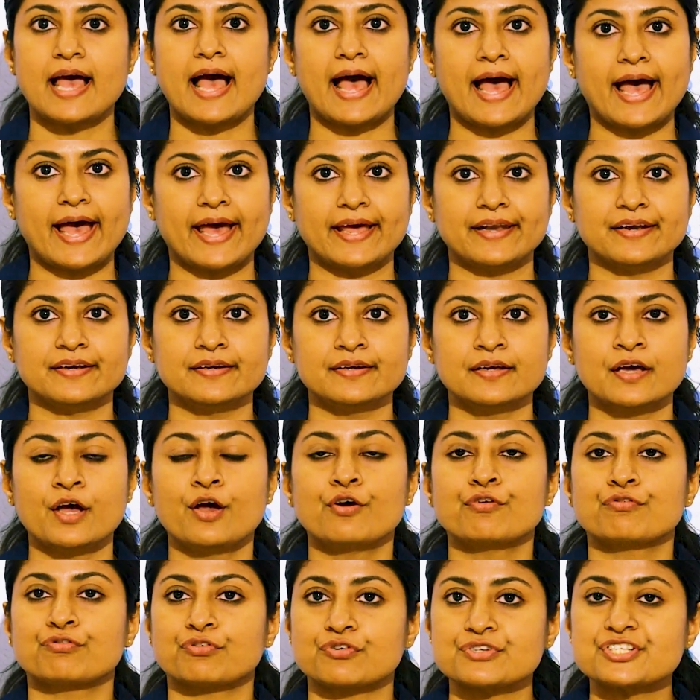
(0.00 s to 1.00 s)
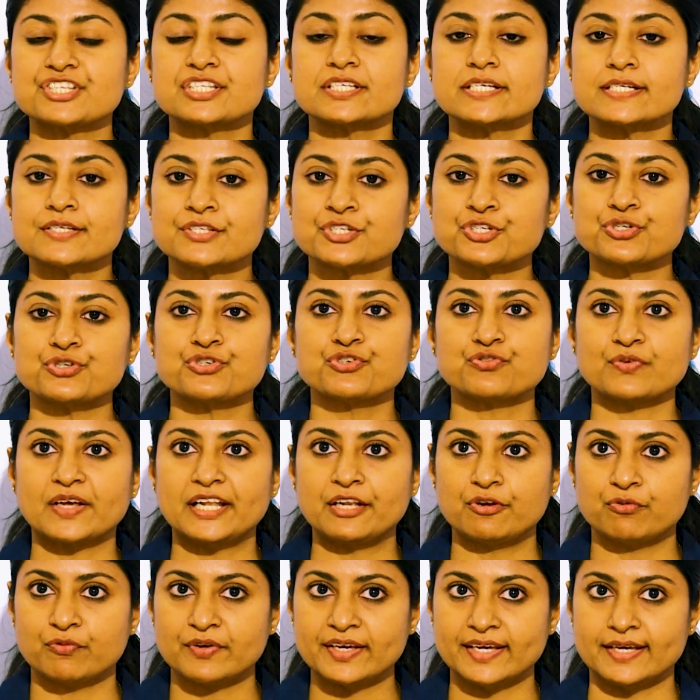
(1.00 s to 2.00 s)
and for 6 to
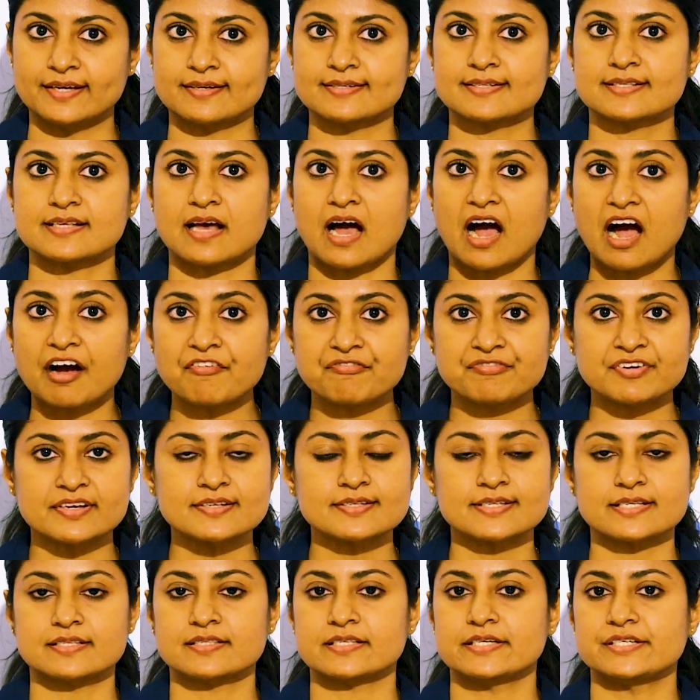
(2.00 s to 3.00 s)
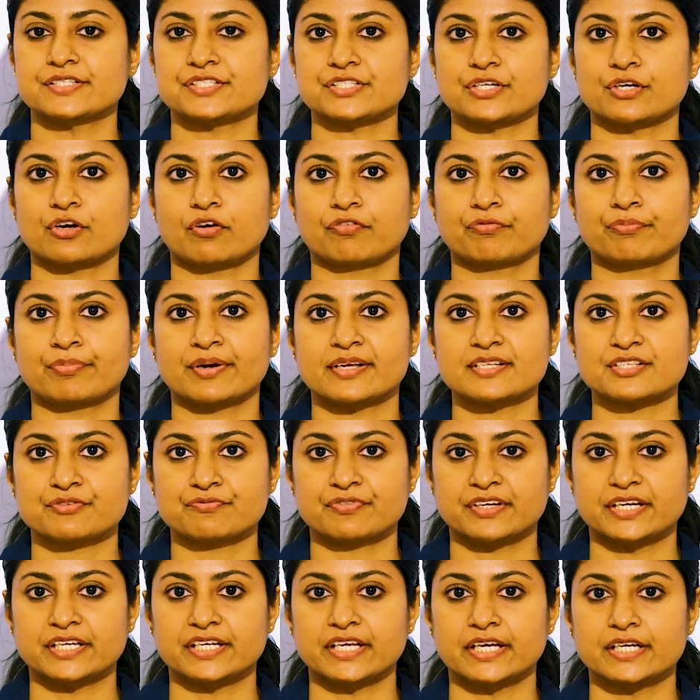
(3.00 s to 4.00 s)
12 weeks after cessation of
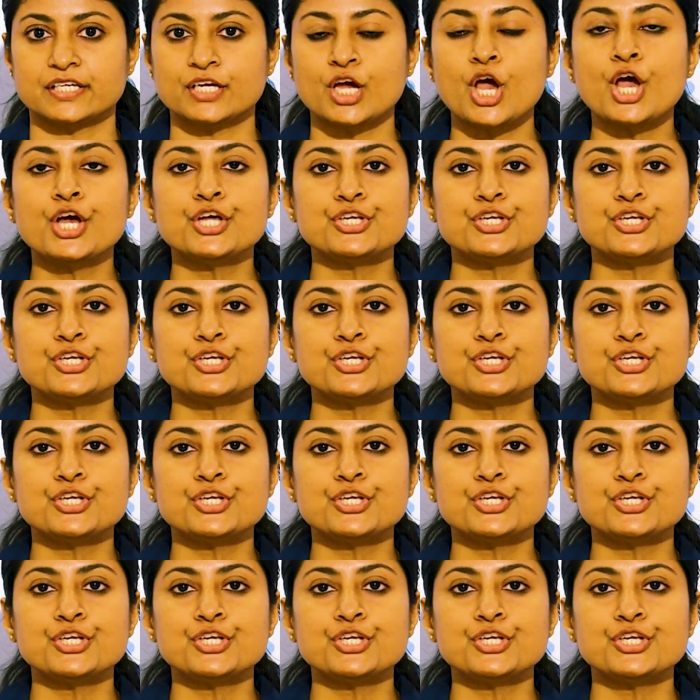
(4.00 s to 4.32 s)
breastfeeding